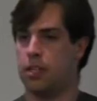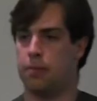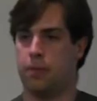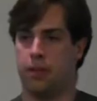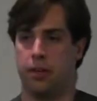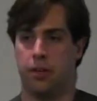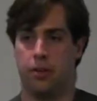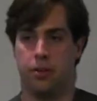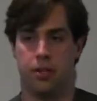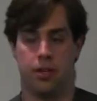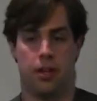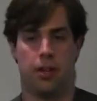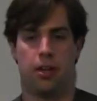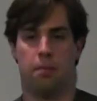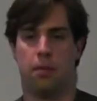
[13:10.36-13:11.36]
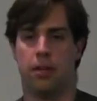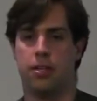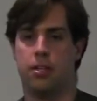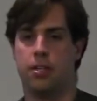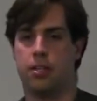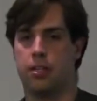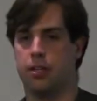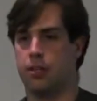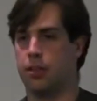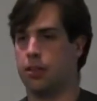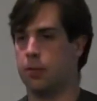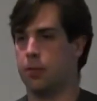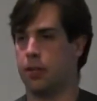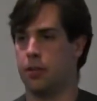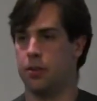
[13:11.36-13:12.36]
is being used in a lot of places. It's
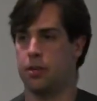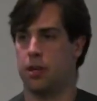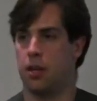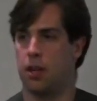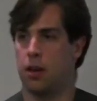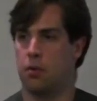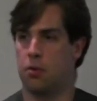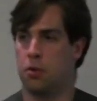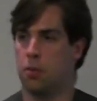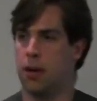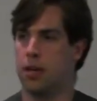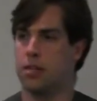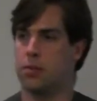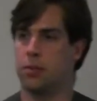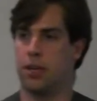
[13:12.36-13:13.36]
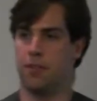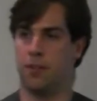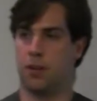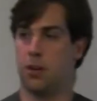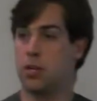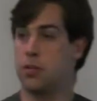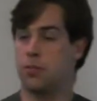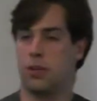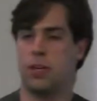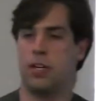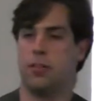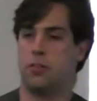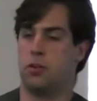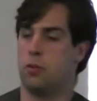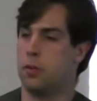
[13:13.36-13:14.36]
also being used on a lot of robots. We have a large variety
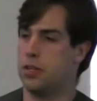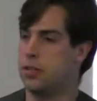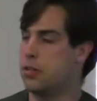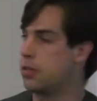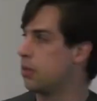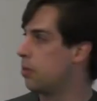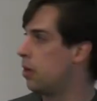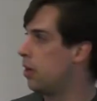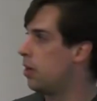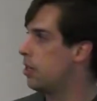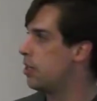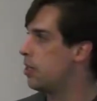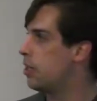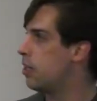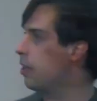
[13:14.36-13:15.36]
of robots using ROS.